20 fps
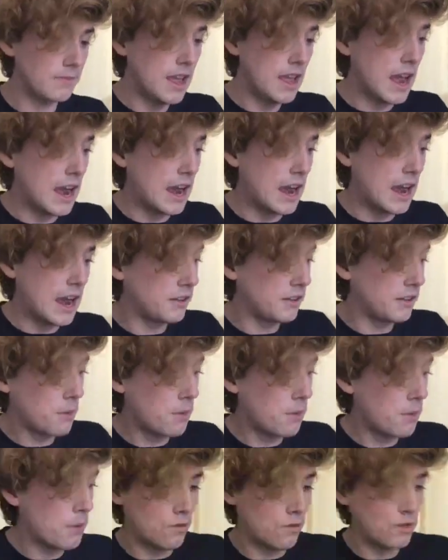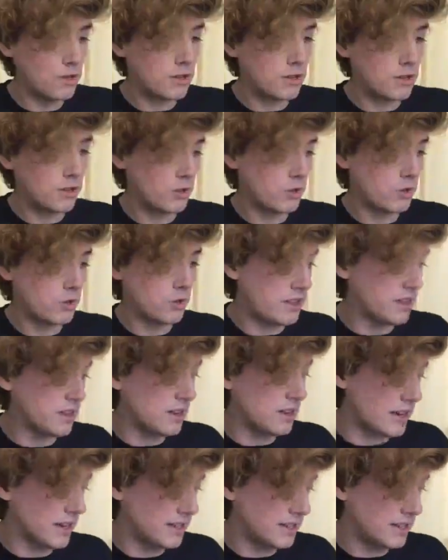I flip over to the
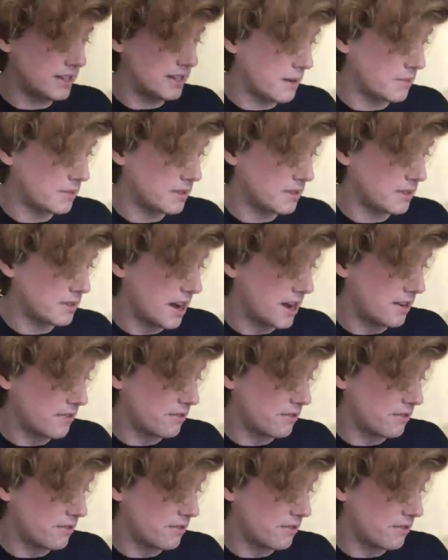nighttime side of